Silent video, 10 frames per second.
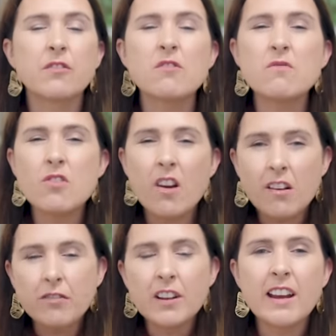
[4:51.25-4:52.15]
for
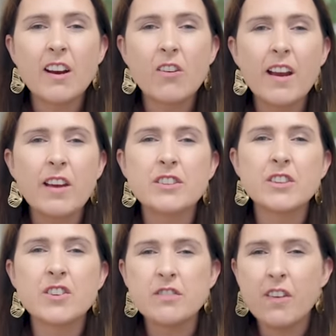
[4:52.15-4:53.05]
roughly around
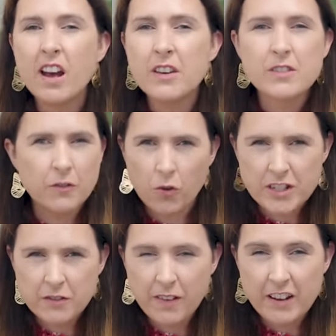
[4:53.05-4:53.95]
35 to
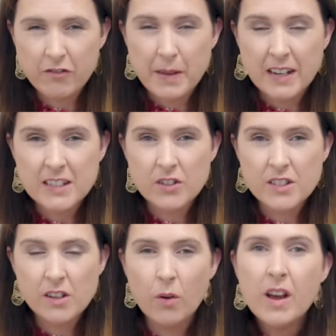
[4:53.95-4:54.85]
45 minutes or
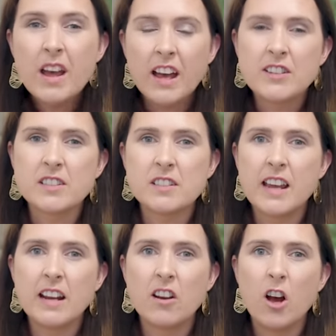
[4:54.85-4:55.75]
so. It doesn't
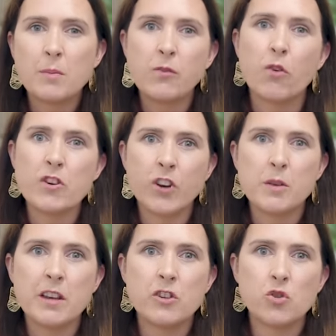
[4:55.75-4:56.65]
take long before you're
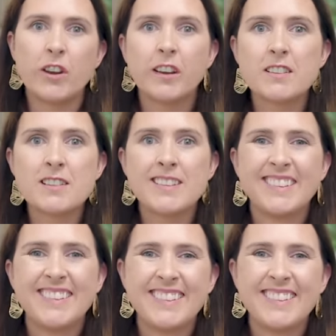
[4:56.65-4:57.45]
going to be enjoying it.